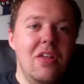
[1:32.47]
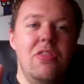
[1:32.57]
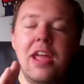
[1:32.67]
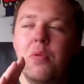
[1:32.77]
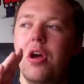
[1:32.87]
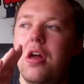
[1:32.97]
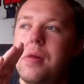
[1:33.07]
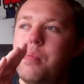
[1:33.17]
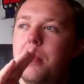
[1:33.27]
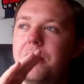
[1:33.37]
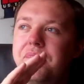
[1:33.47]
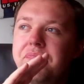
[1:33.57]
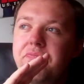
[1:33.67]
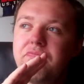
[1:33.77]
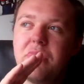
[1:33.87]
They were
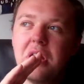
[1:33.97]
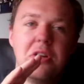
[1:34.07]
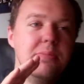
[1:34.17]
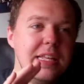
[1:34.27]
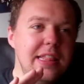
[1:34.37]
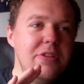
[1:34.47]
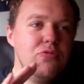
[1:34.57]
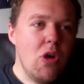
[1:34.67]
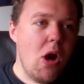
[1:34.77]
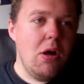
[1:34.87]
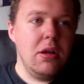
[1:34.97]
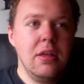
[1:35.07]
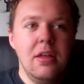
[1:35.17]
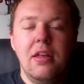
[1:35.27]
completely wrong